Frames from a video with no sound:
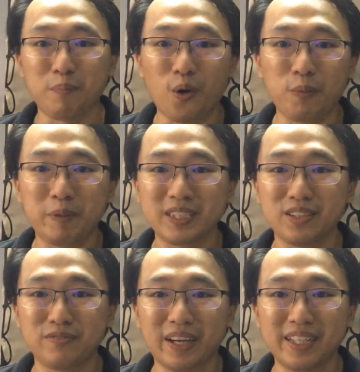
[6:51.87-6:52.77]
and more
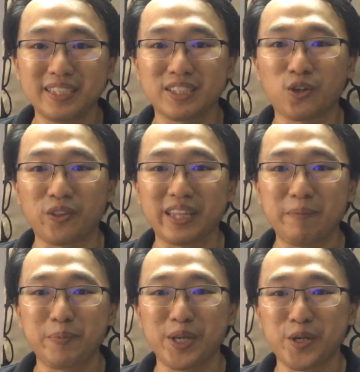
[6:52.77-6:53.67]
personal finance
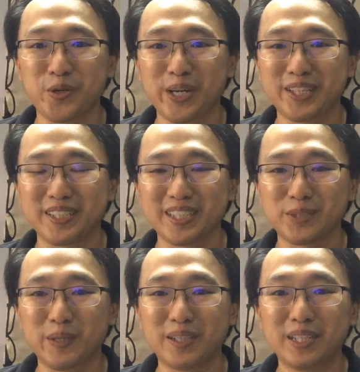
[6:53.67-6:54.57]
content being created
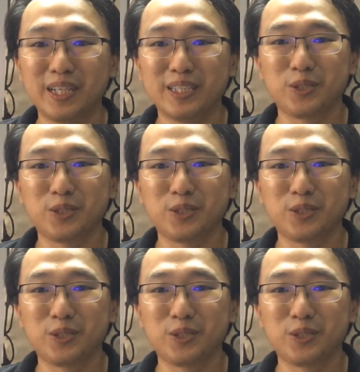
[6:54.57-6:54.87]
as well.